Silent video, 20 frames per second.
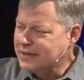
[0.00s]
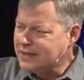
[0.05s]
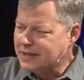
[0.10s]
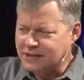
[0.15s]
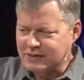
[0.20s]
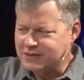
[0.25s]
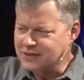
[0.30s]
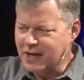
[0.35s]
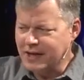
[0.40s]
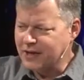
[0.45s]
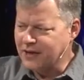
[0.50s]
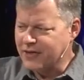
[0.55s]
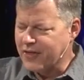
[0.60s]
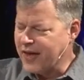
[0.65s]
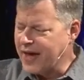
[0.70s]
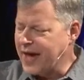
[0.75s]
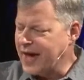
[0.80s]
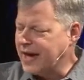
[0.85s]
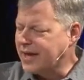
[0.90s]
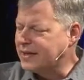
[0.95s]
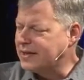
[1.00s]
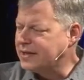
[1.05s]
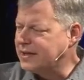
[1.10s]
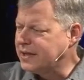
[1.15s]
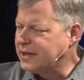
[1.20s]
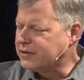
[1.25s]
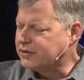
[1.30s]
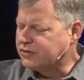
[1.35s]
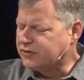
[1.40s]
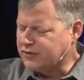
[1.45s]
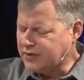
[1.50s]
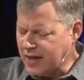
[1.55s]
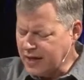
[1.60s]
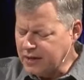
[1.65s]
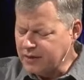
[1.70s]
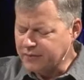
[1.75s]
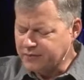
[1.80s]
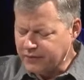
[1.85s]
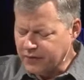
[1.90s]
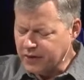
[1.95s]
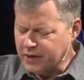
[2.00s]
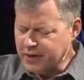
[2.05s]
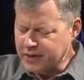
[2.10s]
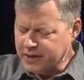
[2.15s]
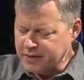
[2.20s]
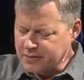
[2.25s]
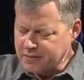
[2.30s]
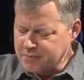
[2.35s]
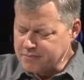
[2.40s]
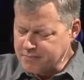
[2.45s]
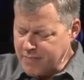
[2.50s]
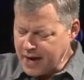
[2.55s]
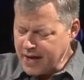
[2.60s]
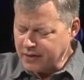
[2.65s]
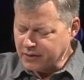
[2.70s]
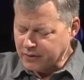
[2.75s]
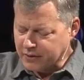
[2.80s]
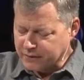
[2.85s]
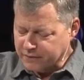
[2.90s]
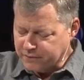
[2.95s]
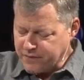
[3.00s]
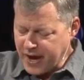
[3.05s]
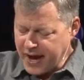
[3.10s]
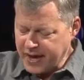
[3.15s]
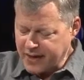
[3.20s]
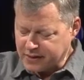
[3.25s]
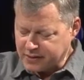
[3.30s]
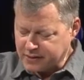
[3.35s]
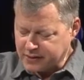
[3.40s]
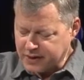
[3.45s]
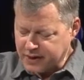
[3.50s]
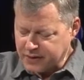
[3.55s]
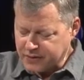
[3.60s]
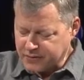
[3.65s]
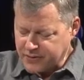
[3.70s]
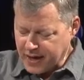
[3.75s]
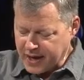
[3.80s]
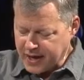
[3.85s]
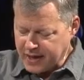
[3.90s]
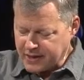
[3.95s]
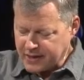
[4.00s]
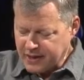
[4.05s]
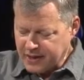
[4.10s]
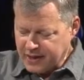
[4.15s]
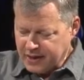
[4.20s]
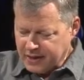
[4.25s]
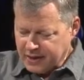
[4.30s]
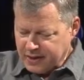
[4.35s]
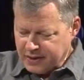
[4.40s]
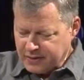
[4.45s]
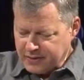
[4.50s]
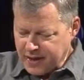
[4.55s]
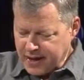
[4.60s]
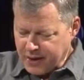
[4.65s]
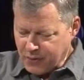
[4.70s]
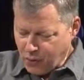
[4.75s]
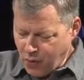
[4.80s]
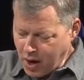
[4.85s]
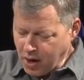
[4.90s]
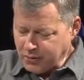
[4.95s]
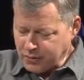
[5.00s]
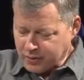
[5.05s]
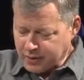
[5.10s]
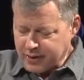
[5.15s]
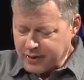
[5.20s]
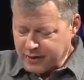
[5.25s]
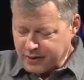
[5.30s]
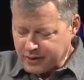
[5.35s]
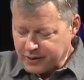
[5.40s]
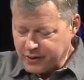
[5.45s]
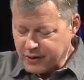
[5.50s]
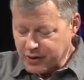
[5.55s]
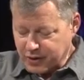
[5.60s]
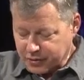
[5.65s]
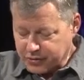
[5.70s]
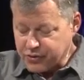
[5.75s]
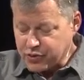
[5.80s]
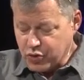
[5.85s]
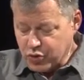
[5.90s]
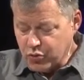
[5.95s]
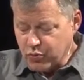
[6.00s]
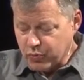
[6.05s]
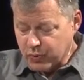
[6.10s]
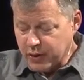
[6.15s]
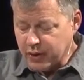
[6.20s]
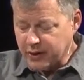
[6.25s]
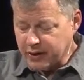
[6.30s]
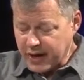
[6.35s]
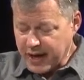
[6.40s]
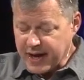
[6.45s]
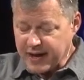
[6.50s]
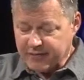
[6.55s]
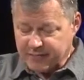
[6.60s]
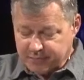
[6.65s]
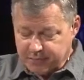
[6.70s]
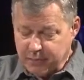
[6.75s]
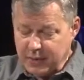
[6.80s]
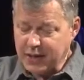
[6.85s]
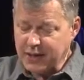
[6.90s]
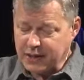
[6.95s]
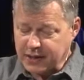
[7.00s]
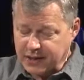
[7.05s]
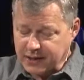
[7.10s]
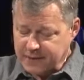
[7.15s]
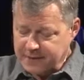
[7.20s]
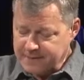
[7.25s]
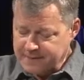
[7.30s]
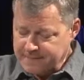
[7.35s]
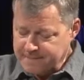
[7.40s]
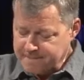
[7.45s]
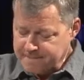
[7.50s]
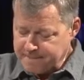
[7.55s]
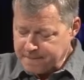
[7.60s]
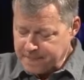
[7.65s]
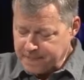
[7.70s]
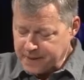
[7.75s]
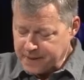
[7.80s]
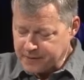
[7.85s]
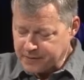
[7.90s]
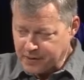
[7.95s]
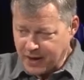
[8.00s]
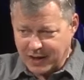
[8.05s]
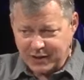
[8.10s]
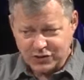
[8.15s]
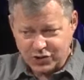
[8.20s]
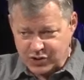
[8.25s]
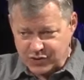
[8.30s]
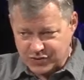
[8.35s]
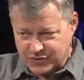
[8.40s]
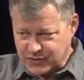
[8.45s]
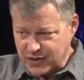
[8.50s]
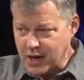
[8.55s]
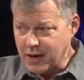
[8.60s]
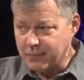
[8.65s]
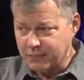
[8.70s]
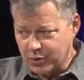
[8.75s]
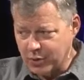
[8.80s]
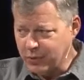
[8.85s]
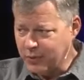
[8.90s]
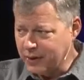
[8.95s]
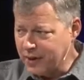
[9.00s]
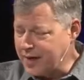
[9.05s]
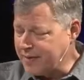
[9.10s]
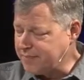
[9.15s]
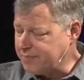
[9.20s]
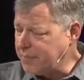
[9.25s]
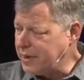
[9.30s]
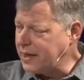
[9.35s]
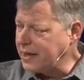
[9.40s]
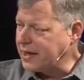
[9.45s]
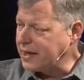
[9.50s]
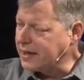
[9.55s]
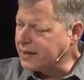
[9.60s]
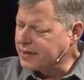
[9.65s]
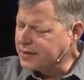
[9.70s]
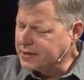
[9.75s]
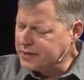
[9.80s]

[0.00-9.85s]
There's none of that. It's stated very matter-of-factly that while you're here on earth, you will have many, not just some, you will have many